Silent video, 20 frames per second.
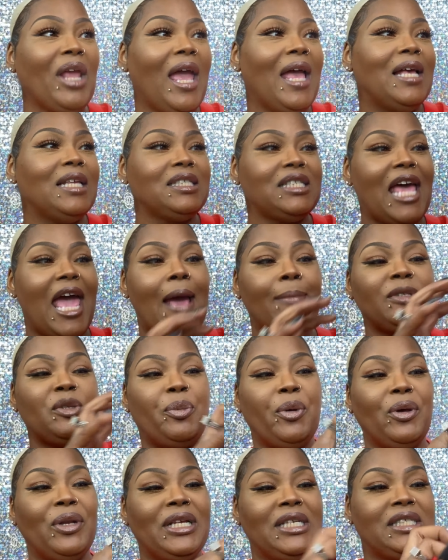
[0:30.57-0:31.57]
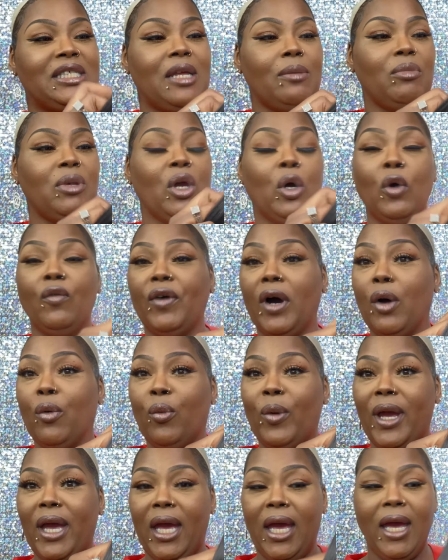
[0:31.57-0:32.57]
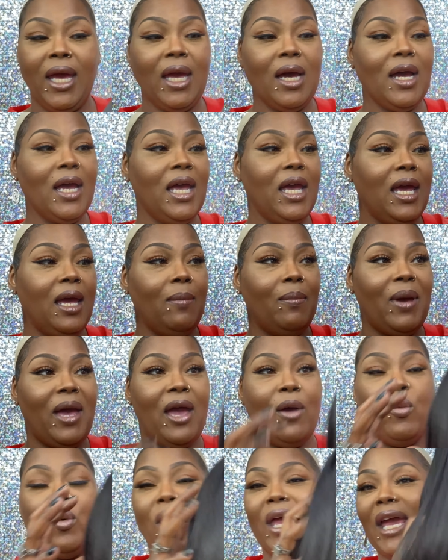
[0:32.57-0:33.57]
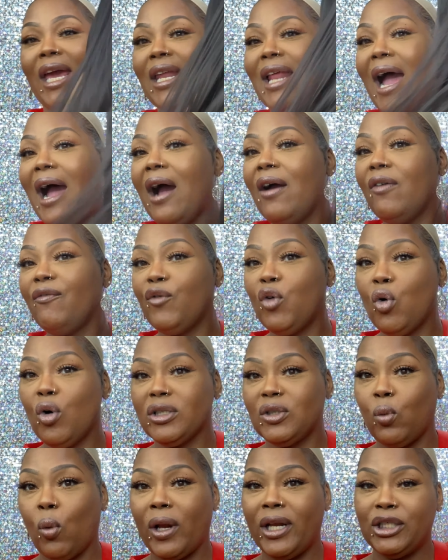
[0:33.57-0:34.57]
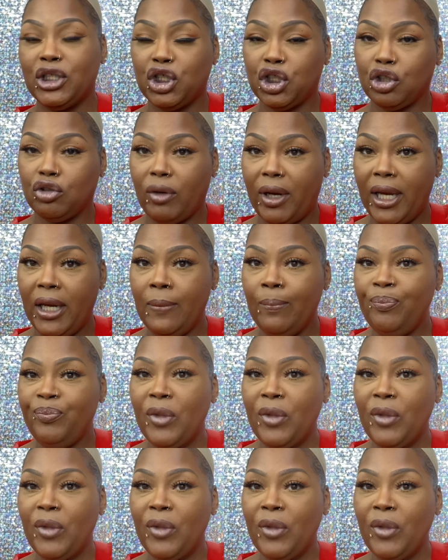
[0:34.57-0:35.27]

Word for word: Sam's Beauty sent me over a wig, a headband wig, and I, of course, want it straight.